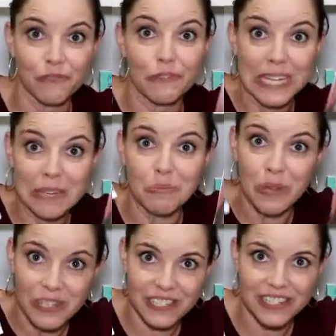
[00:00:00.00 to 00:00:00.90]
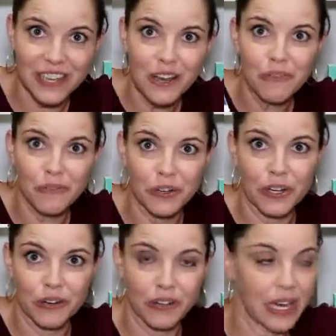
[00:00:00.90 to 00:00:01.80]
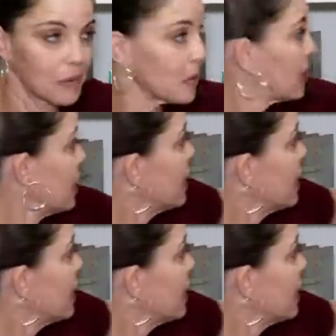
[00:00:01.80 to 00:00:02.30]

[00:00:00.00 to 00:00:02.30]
reading books for your library.